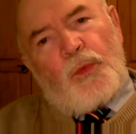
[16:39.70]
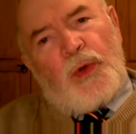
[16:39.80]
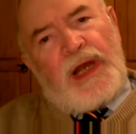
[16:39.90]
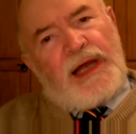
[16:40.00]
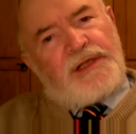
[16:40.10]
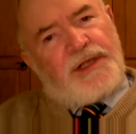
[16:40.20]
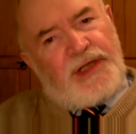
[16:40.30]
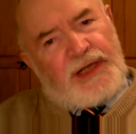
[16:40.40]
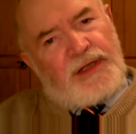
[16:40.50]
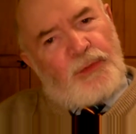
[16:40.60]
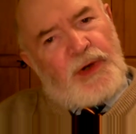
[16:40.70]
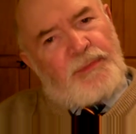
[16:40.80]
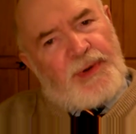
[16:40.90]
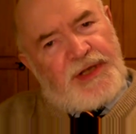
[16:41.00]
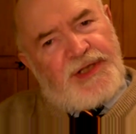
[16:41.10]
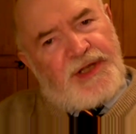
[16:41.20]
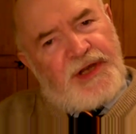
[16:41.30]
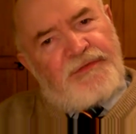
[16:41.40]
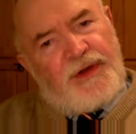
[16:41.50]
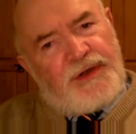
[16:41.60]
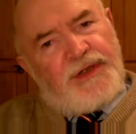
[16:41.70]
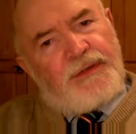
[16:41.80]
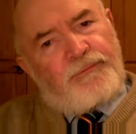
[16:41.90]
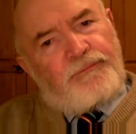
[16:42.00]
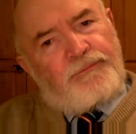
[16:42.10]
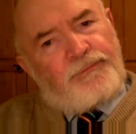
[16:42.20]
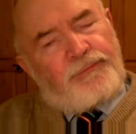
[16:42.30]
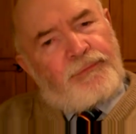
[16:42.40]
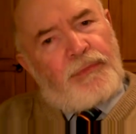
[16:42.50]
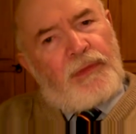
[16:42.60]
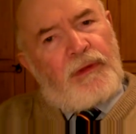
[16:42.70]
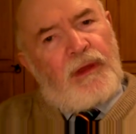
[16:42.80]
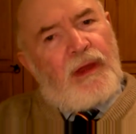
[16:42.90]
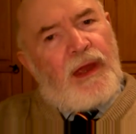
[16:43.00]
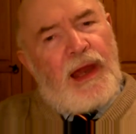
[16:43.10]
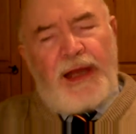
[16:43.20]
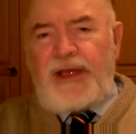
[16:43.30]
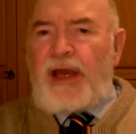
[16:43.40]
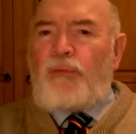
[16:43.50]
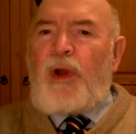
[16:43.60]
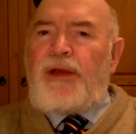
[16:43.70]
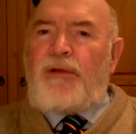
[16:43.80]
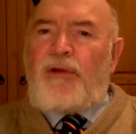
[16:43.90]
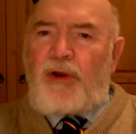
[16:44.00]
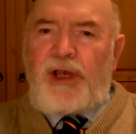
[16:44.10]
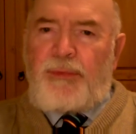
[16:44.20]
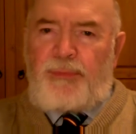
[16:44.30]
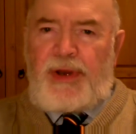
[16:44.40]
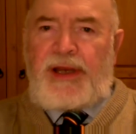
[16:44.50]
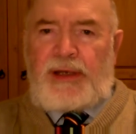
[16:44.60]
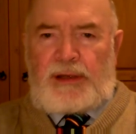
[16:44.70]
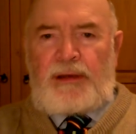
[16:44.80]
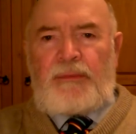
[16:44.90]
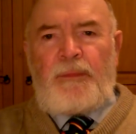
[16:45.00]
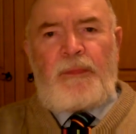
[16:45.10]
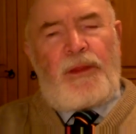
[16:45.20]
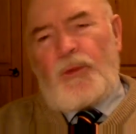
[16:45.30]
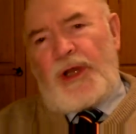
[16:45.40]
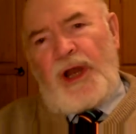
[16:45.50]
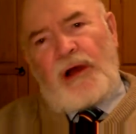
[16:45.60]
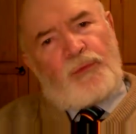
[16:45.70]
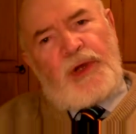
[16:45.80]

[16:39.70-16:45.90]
we like to think that we Brits are different. And yet when you look at Britain, we're not